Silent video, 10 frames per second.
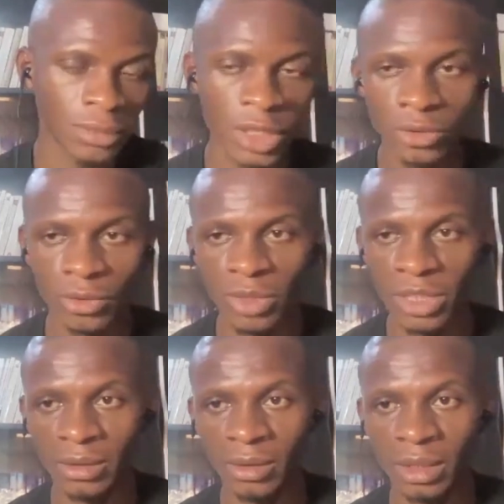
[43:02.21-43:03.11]
It could
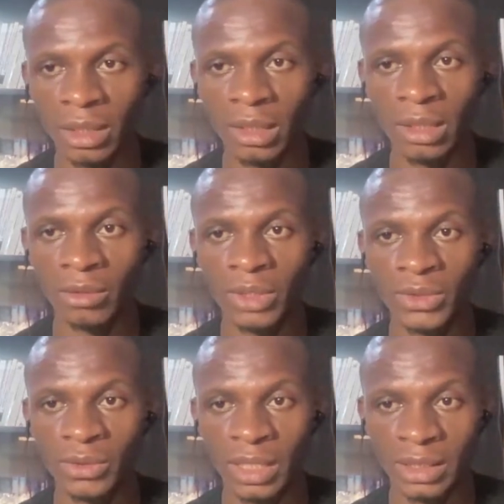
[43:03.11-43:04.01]
be another way
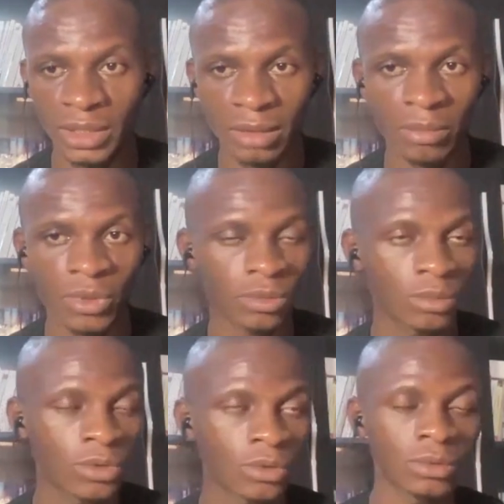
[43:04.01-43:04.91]
to catch them
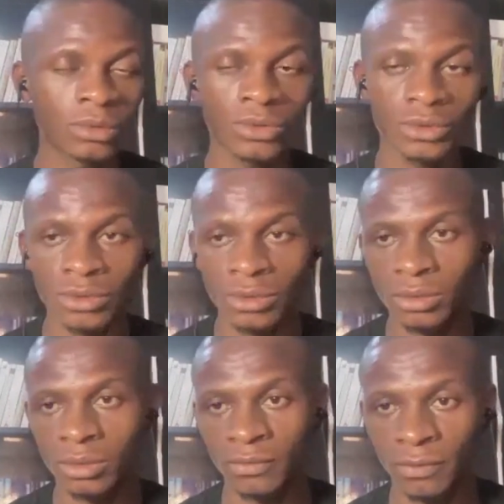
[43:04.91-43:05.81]
to
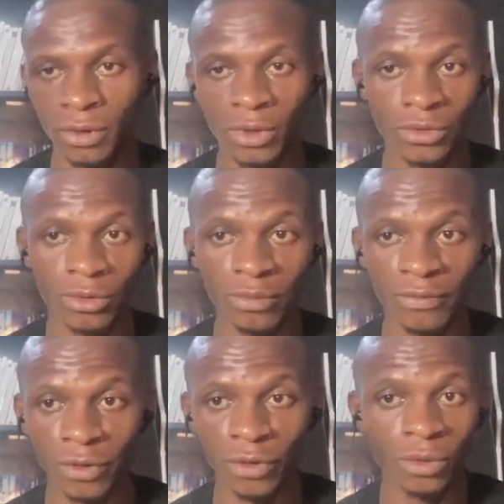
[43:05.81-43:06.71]
do focus group
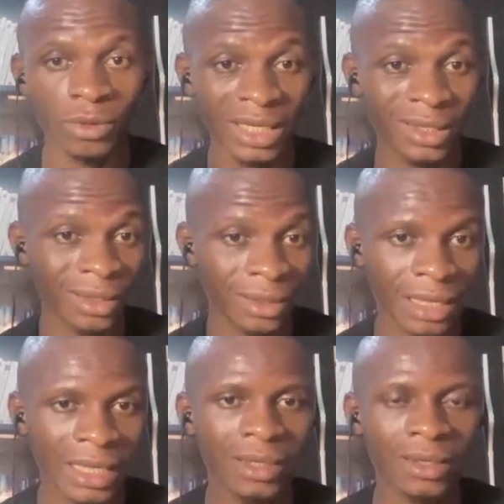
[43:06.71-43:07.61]
for you in
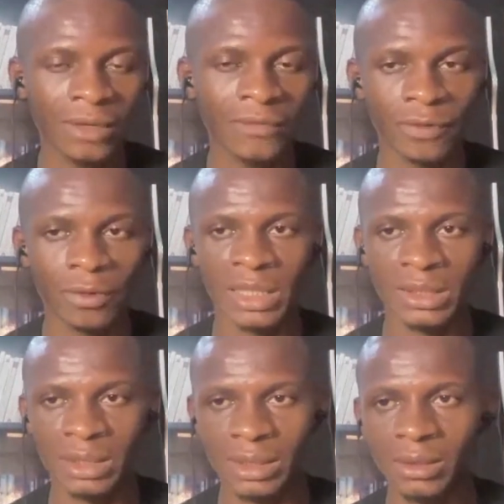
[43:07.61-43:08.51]
an informal
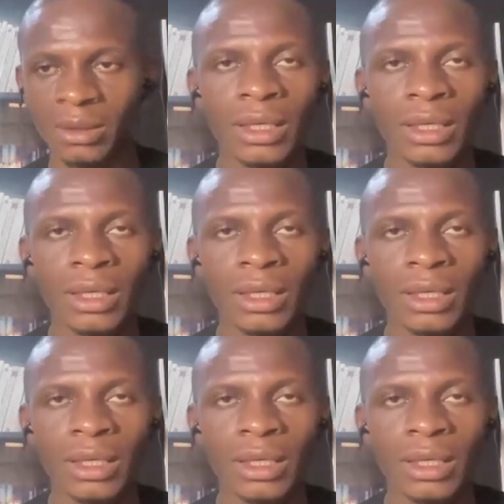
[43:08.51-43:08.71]
setting.